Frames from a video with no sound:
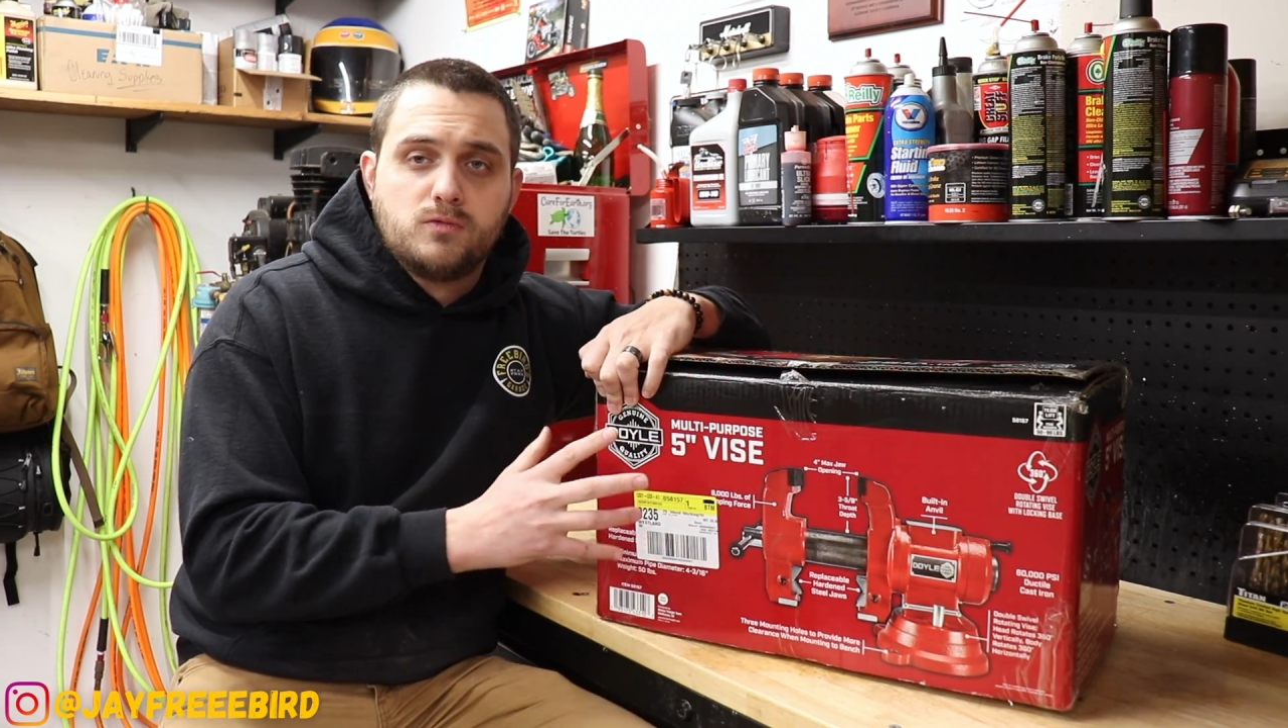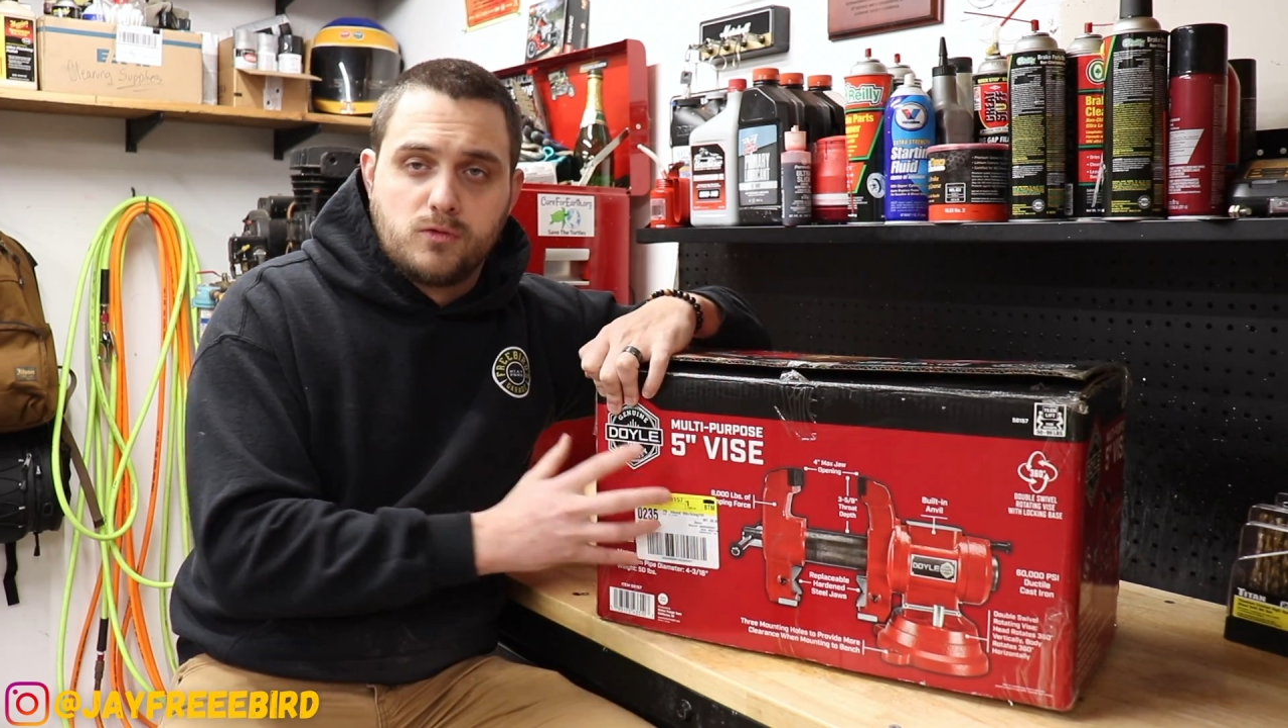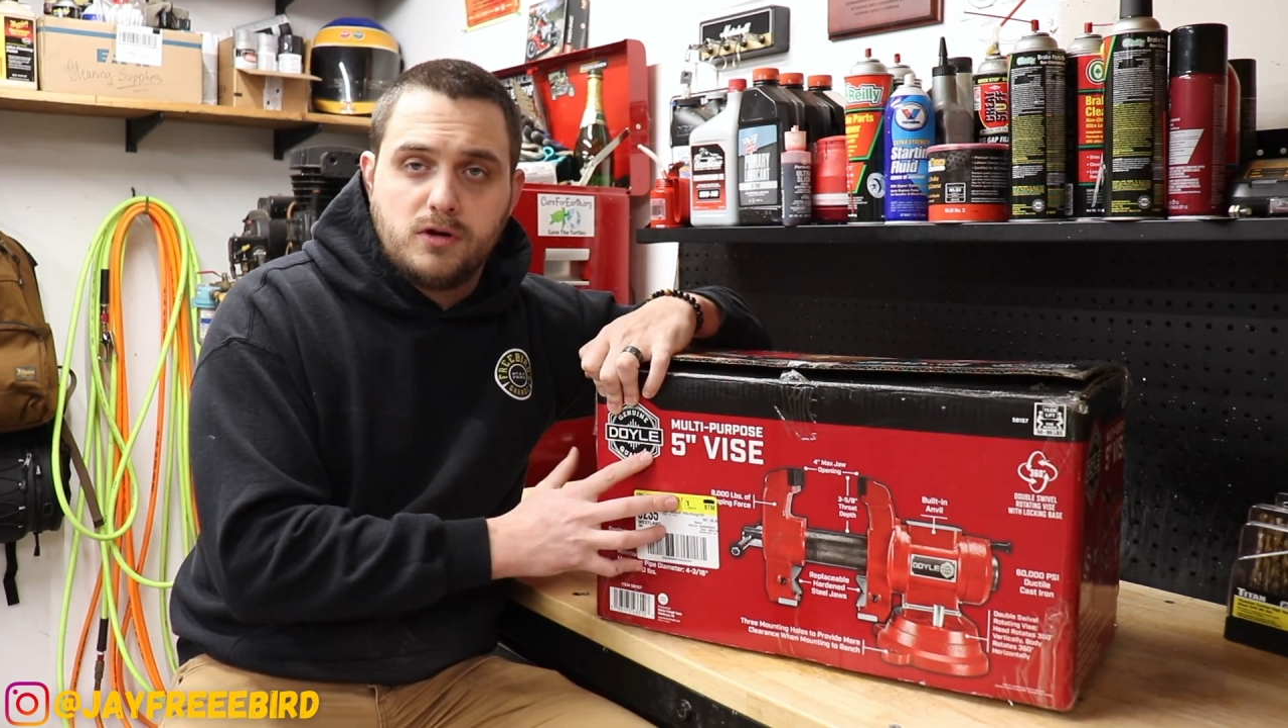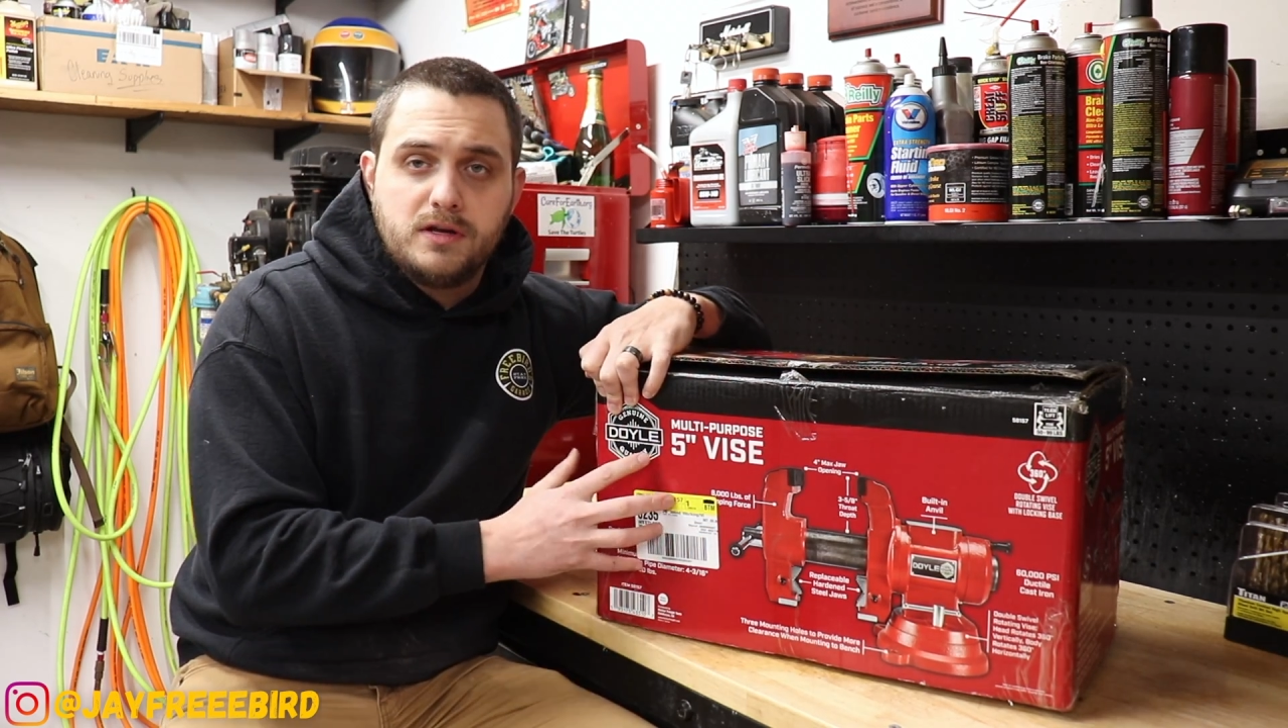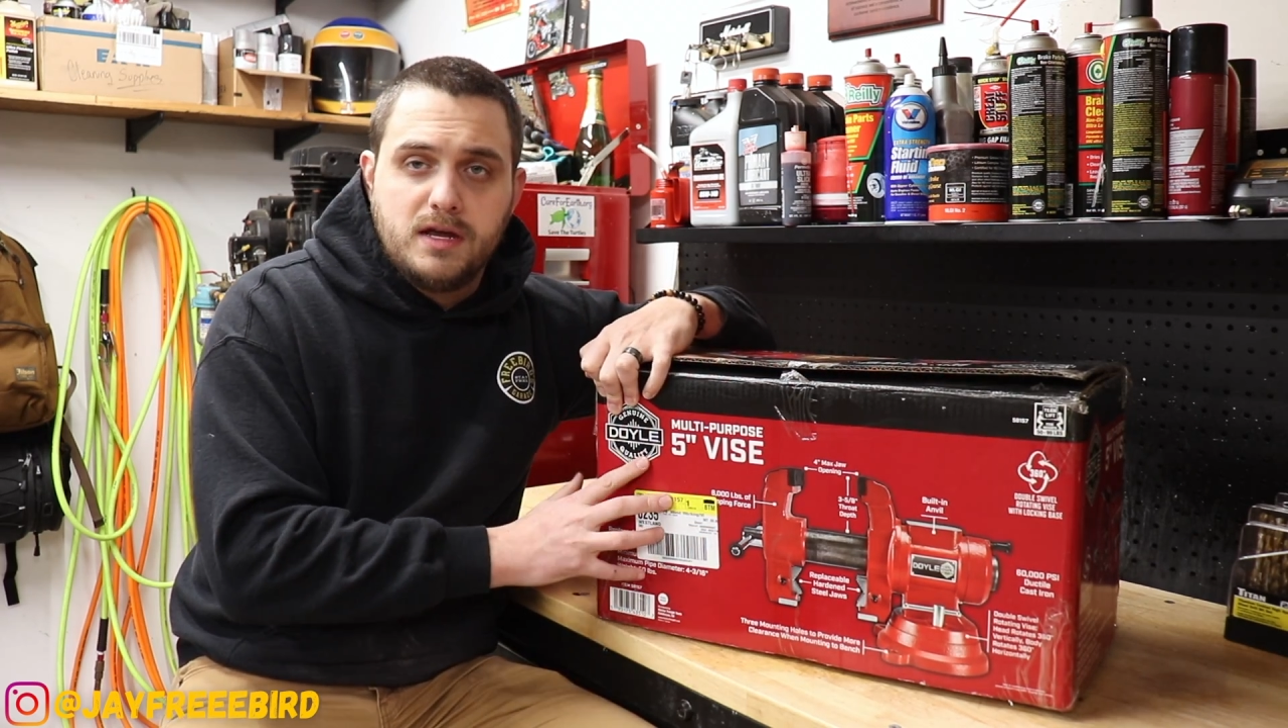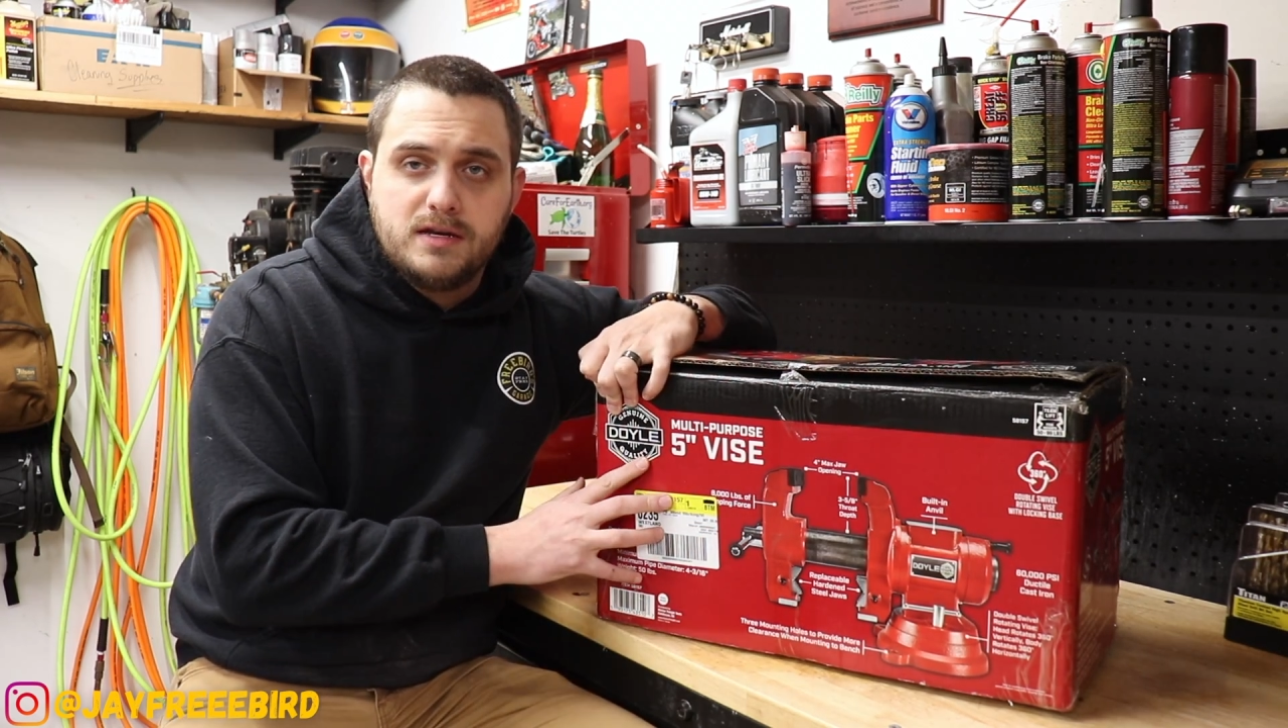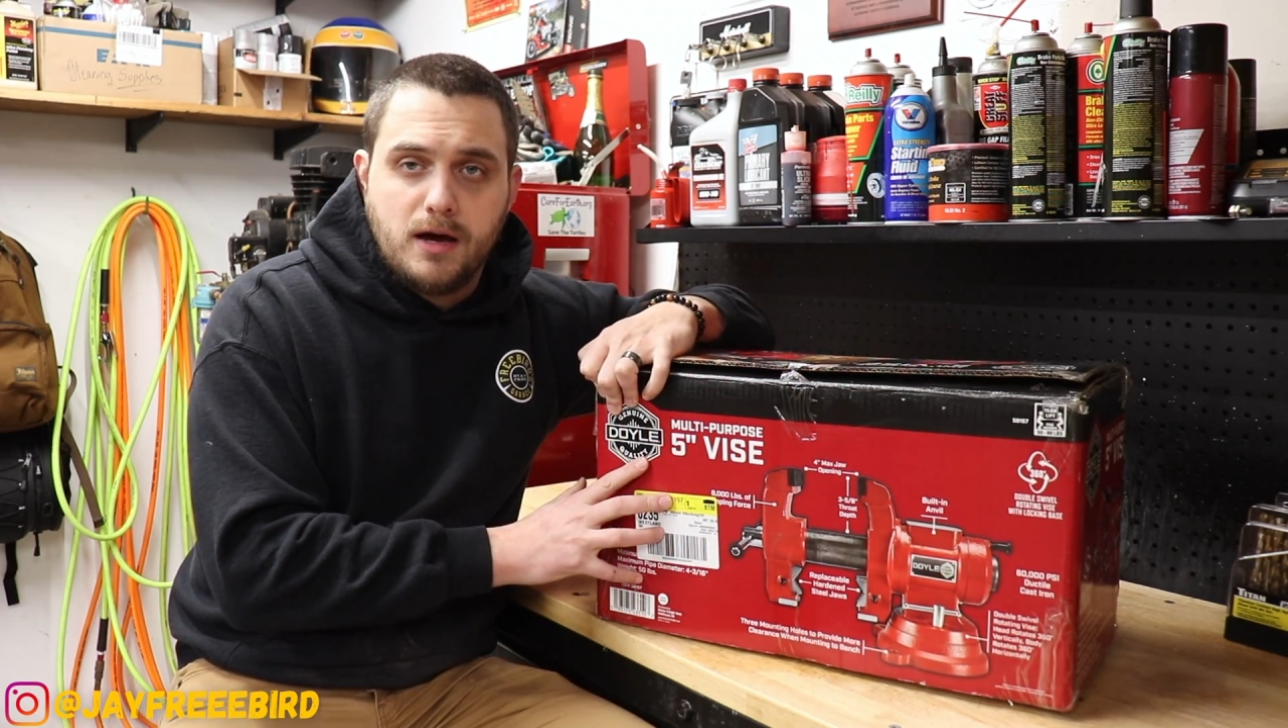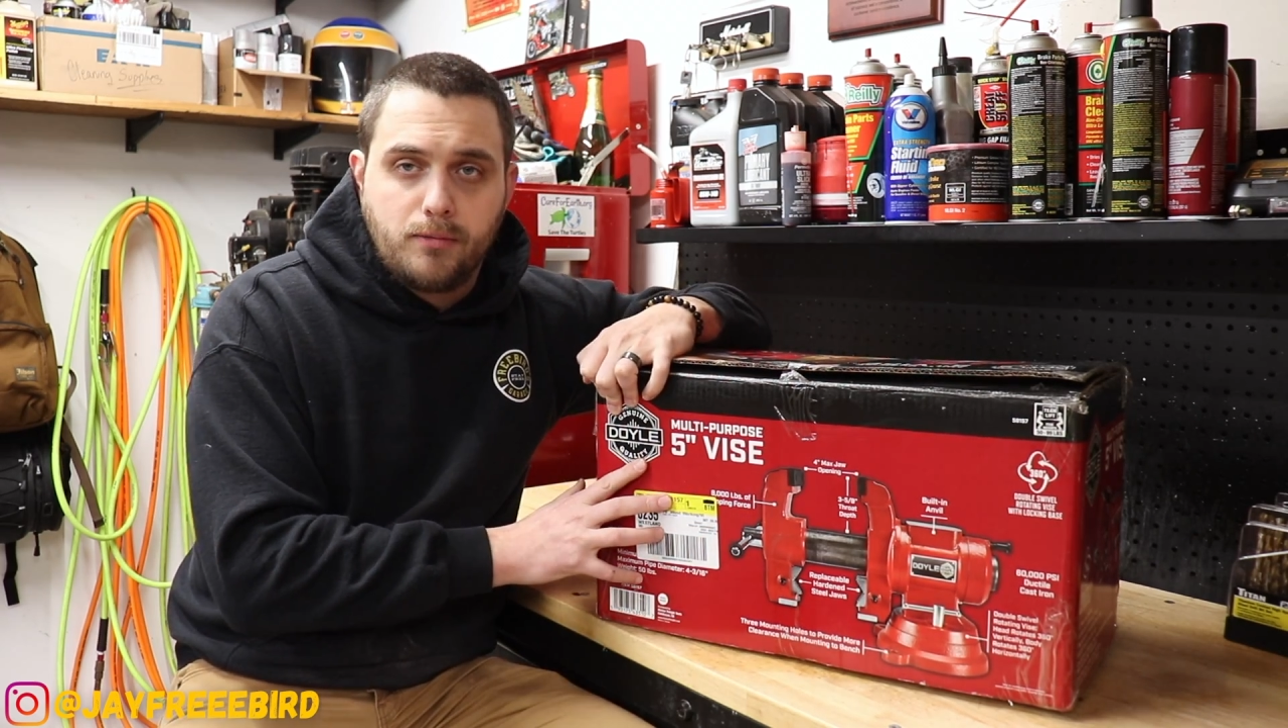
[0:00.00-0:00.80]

really need to